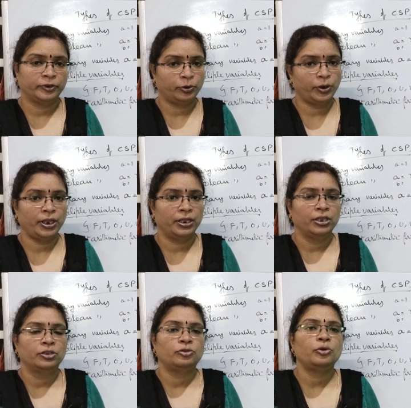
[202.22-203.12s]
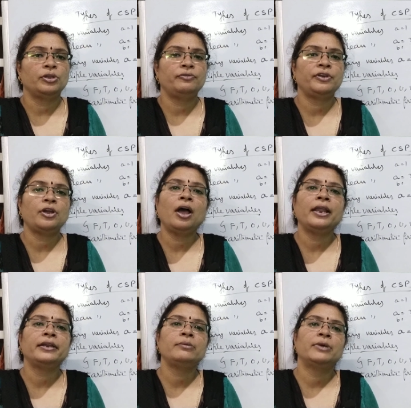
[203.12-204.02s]
Okay, so if at all
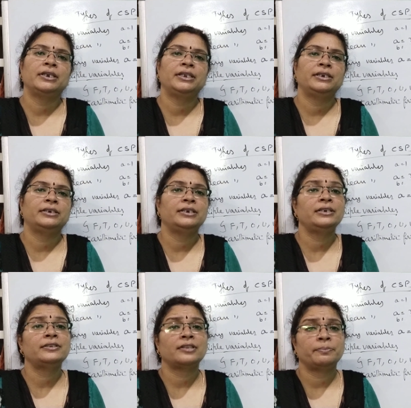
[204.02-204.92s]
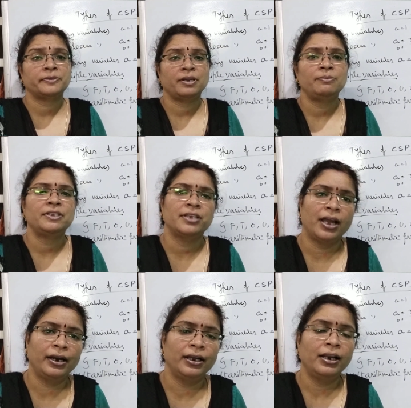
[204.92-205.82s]
anybody didn't subscribe my
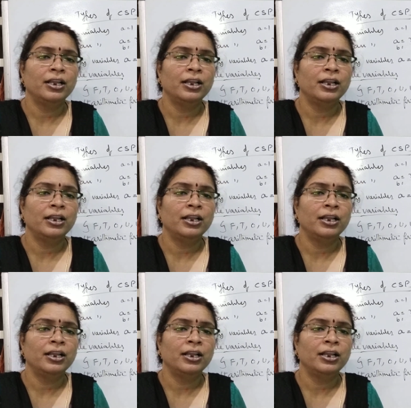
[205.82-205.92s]
channel,